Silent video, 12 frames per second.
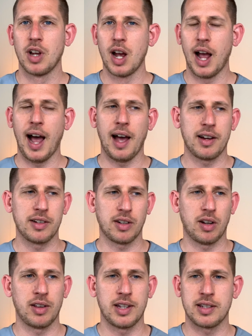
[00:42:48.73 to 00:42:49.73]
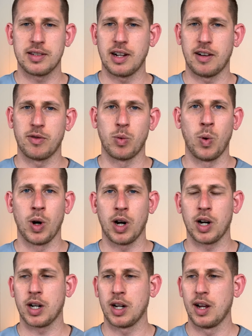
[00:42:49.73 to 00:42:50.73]
How does all this stuff
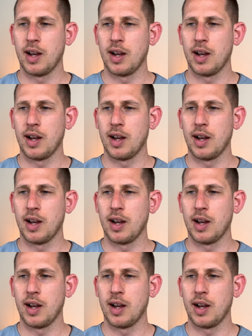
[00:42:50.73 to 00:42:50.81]
work?